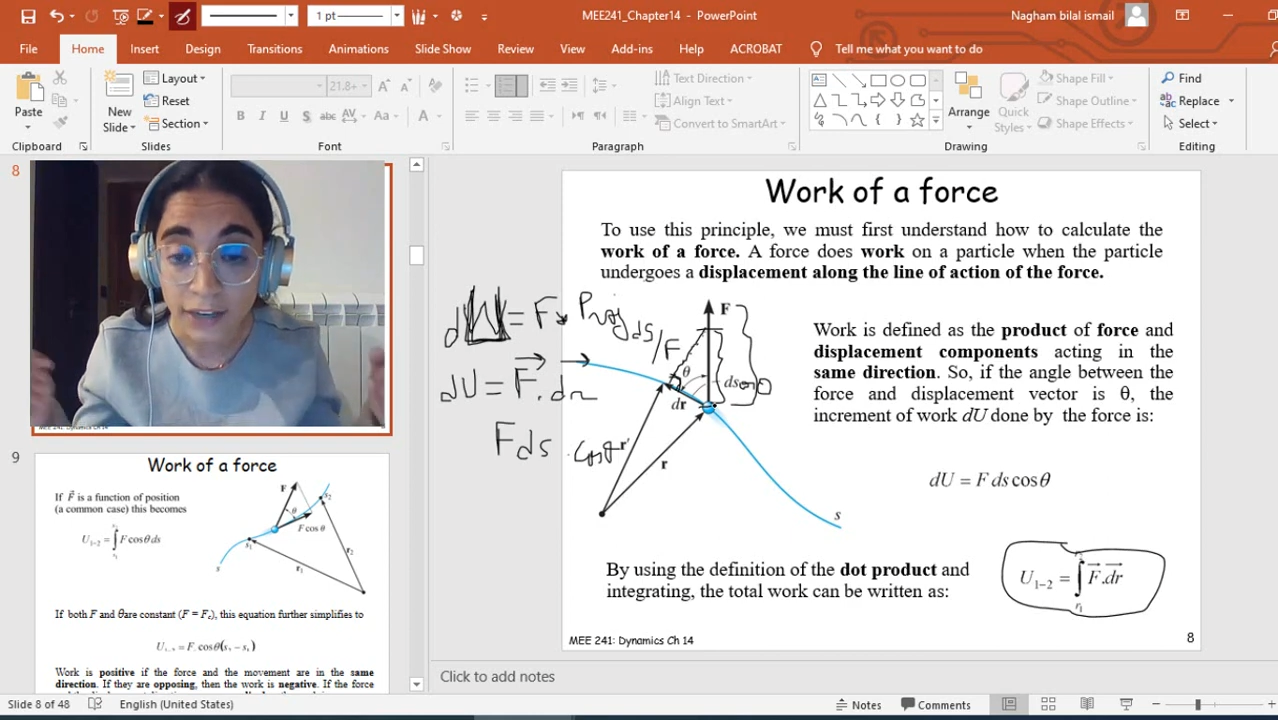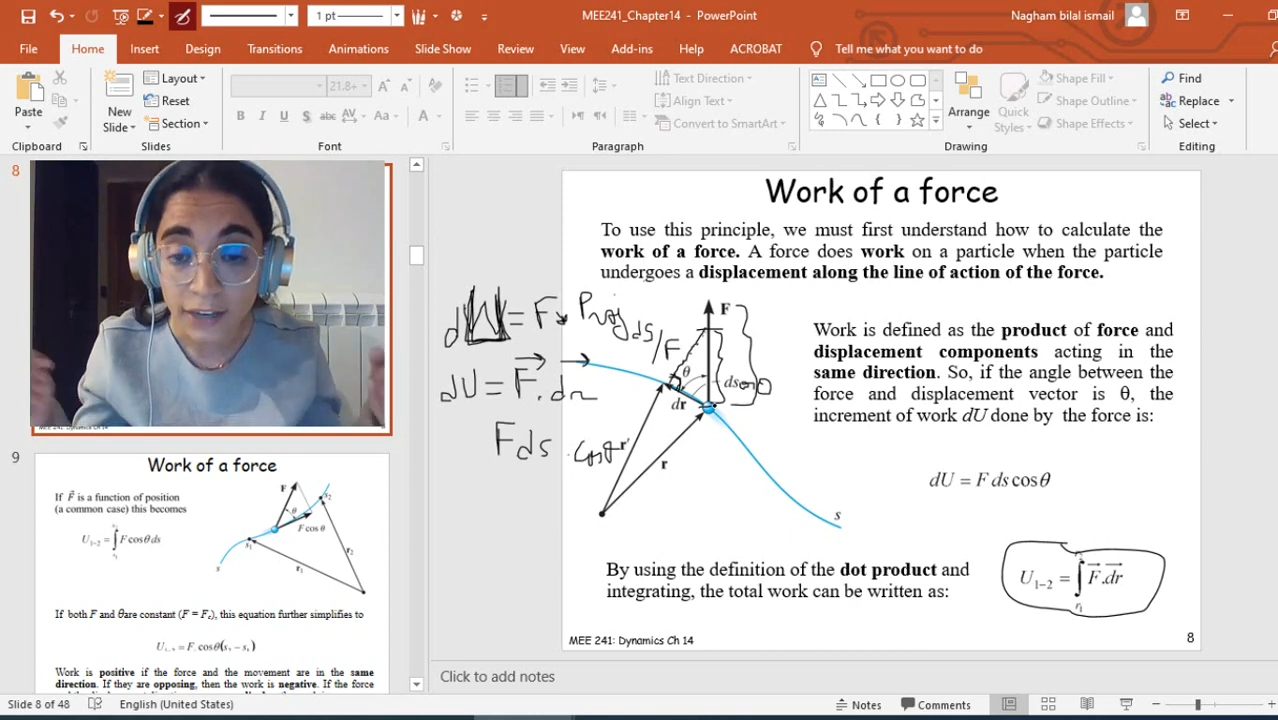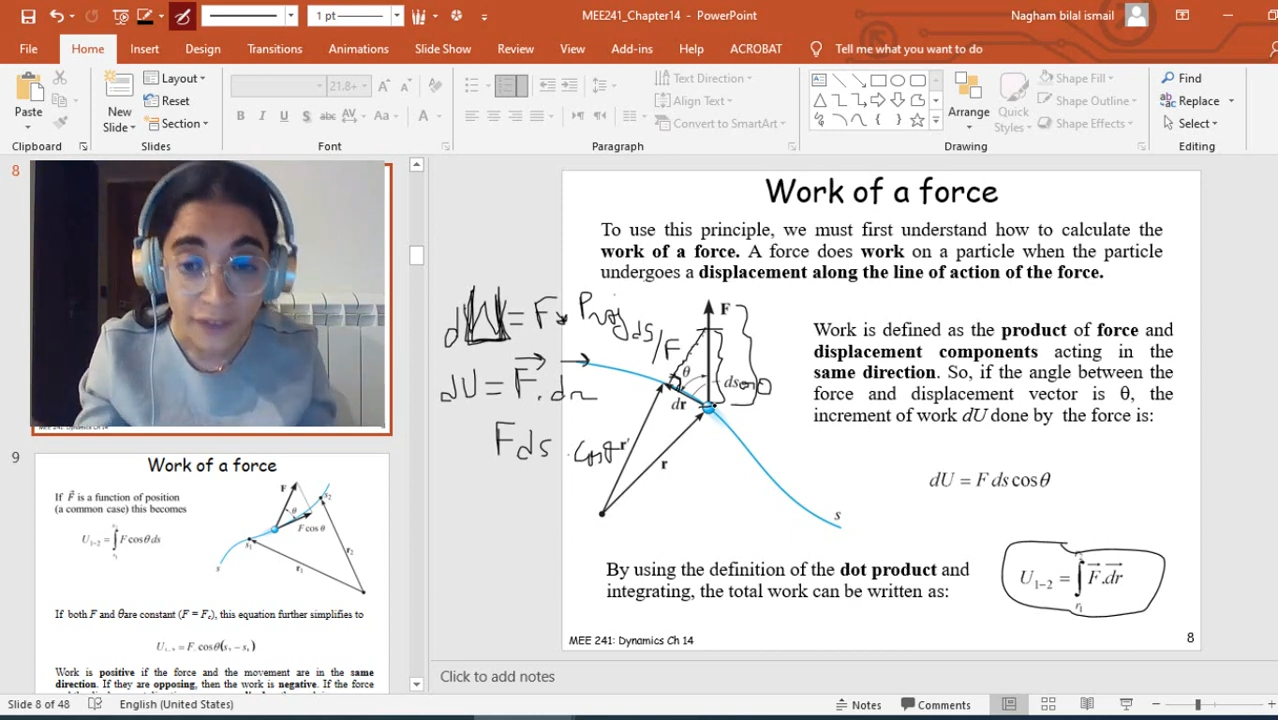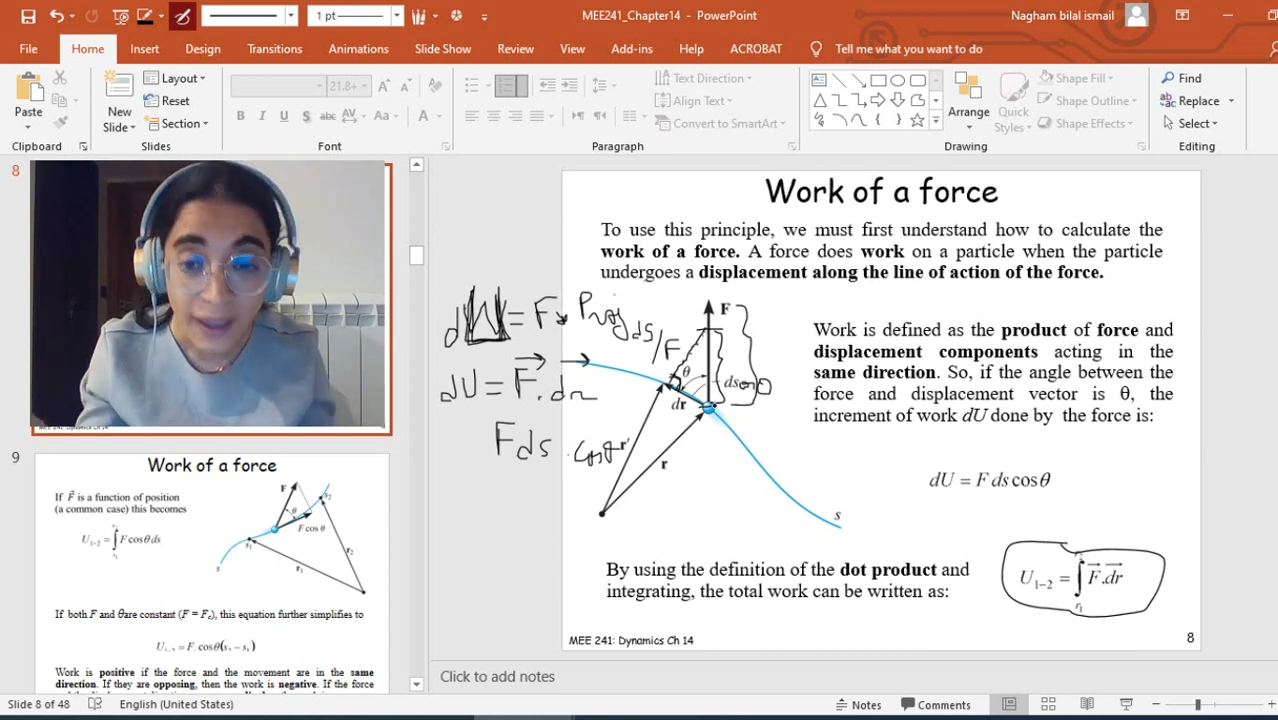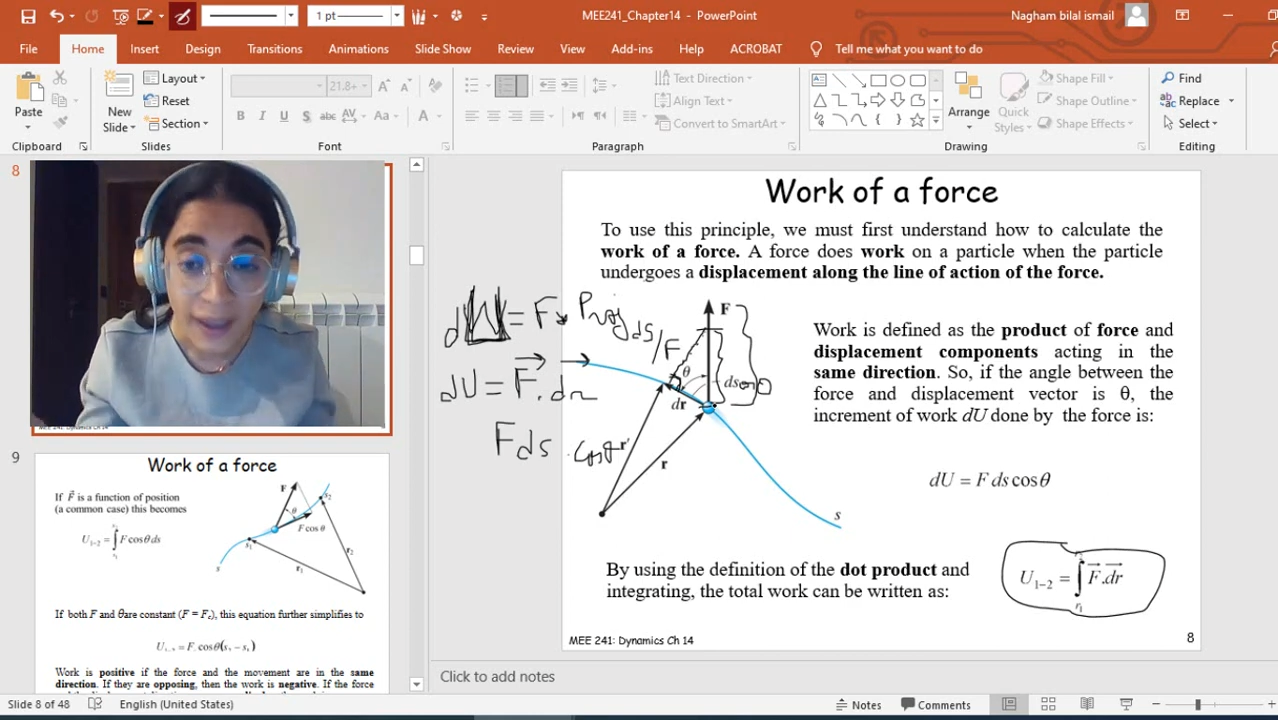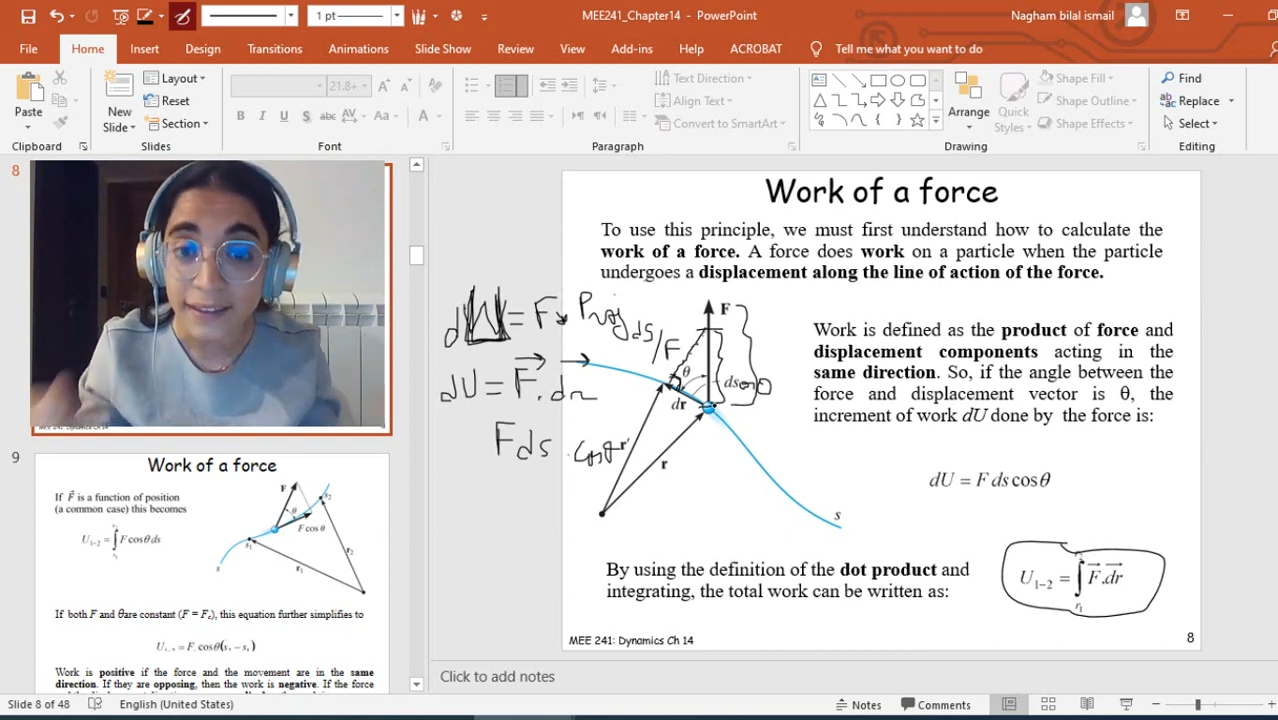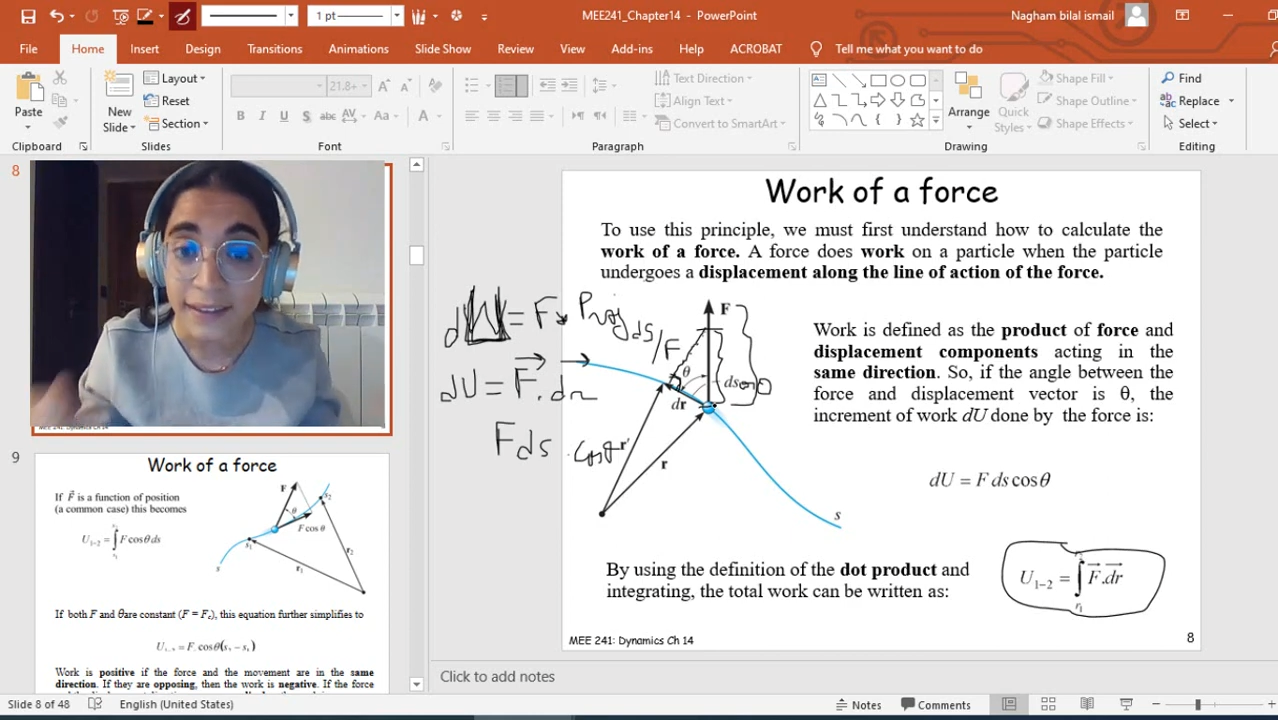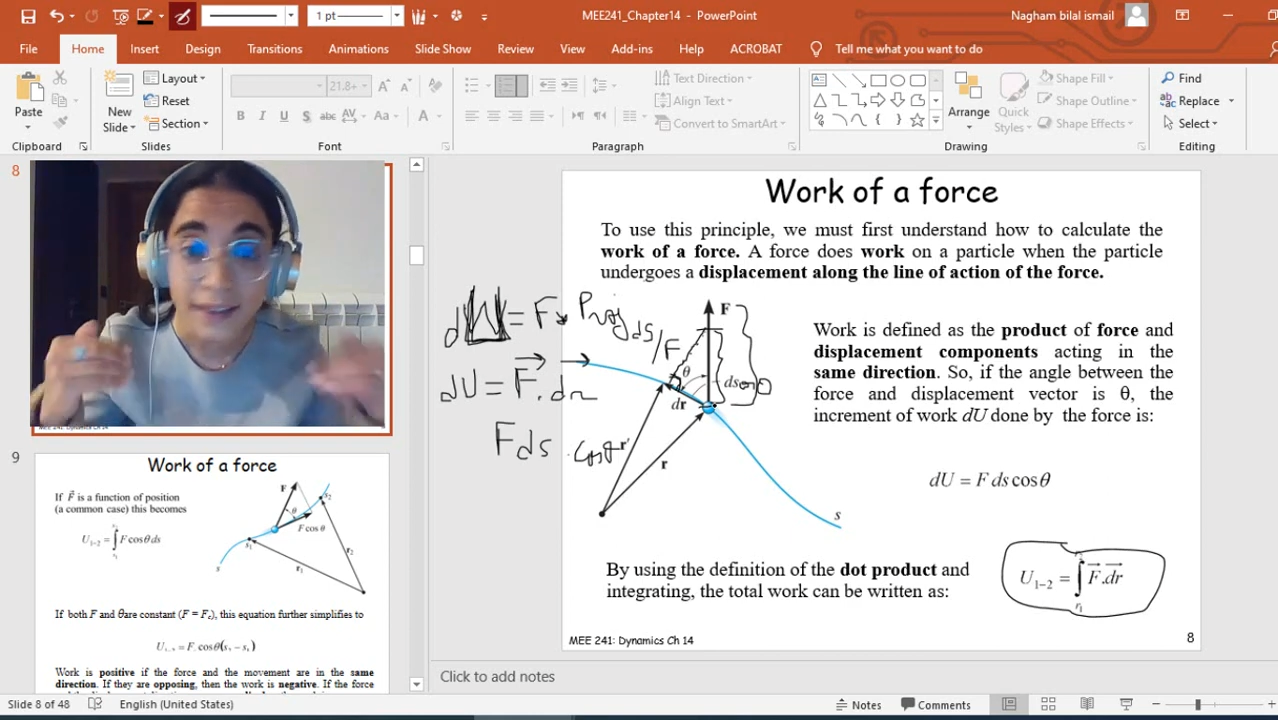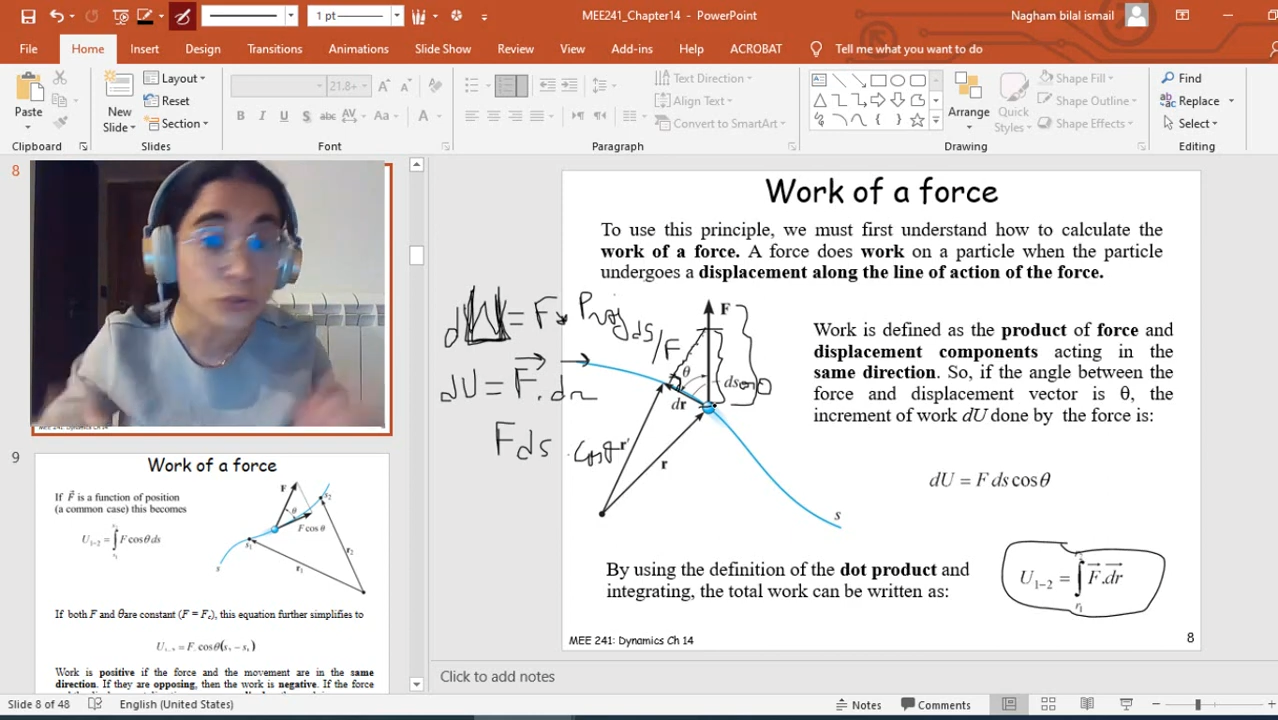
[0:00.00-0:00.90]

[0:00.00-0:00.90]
In fact,